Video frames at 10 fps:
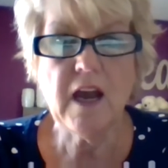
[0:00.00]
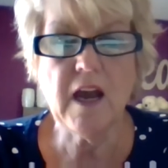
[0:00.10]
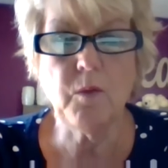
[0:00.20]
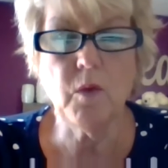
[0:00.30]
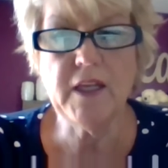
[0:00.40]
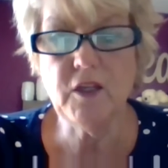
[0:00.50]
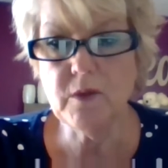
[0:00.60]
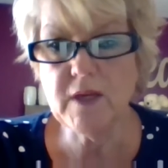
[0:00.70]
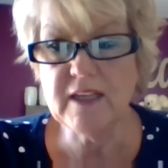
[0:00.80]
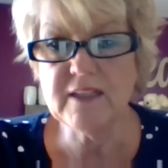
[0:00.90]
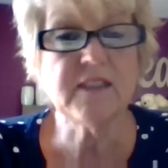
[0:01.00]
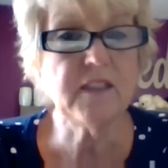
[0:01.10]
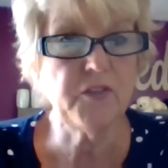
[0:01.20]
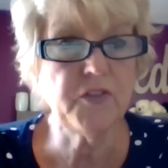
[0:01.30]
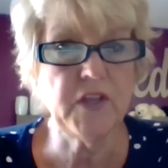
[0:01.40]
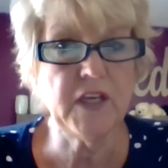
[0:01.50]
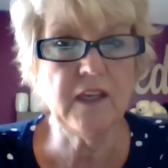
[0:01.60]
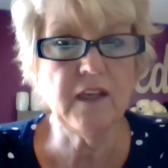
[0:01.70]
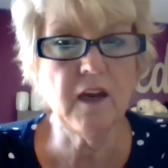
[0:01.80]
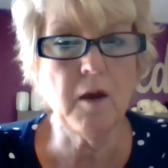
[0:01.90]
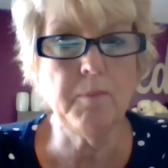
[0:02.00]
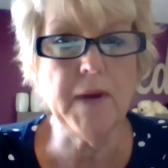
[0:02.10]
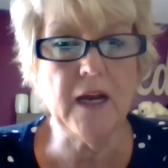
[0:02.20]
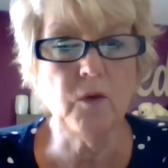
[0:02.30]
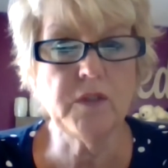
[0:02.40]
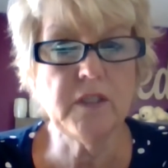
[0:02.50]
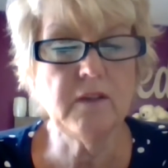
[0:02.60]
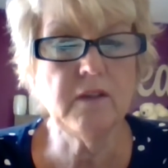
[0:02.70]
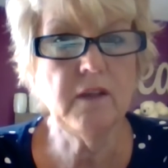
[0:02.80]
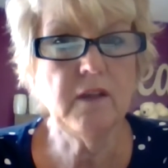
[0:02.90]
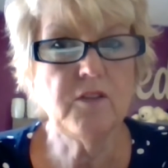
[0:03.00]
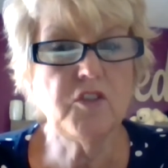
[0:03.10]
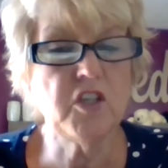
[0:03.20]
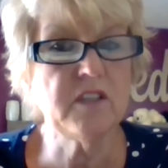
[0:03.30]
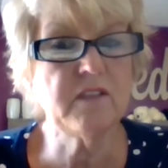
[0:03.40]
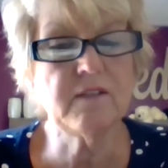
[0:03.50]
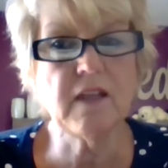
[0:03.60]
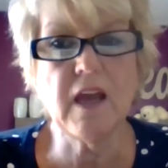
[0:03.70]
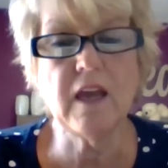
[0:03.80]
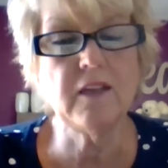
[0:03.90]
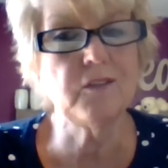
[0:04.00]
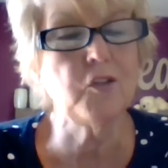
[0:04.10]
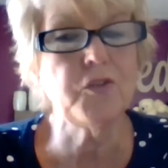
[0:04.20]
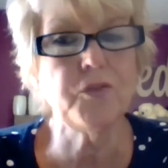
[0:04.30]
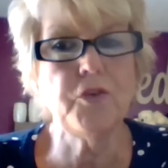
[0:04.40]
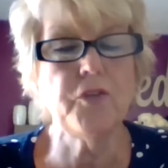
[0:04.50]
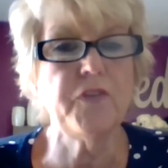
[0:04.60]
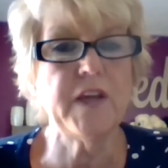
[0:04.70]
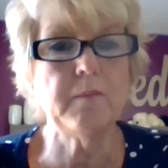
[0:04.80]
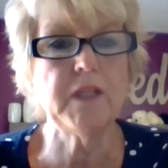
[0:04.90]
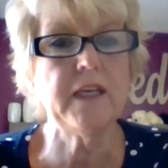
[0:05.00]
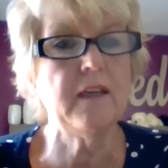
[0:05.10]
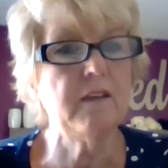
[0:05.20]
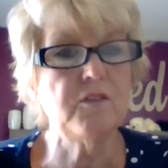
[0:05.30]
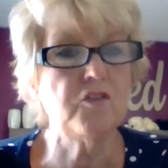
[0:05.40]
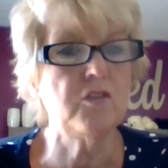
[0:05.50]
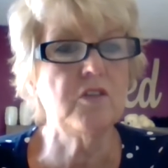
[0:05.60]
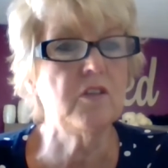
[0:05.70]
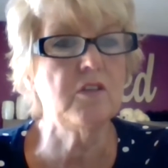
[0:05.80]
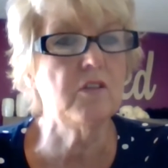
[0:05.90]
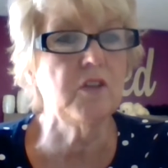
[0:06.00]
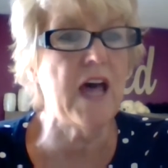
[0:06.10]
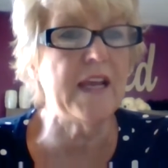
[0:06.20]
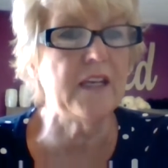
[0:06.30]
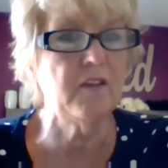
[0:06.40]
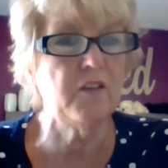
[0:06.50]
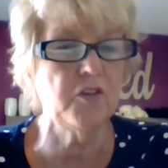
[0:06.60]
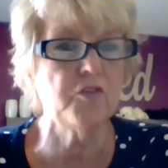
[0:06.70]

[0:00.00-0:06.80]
I want you guys to think about, just look through your family line, your